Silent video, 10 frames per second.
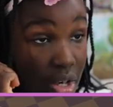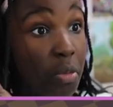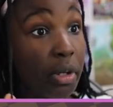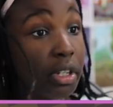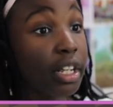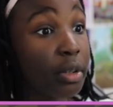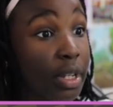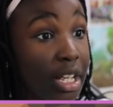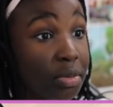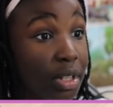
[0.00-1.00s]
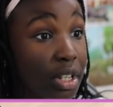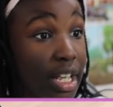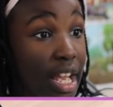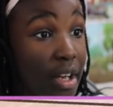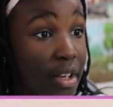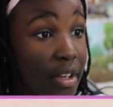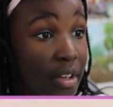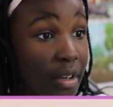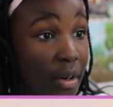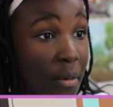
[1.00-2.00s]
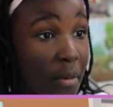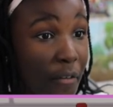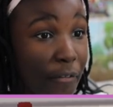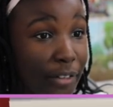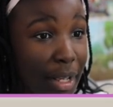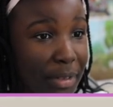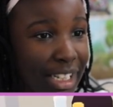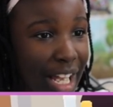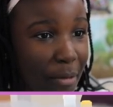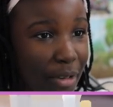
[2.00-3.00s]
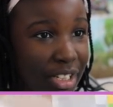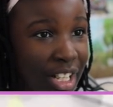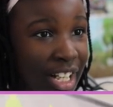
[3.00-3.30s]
Oh, we're cooking, guys. We're cooking it. We'll flip sandwich.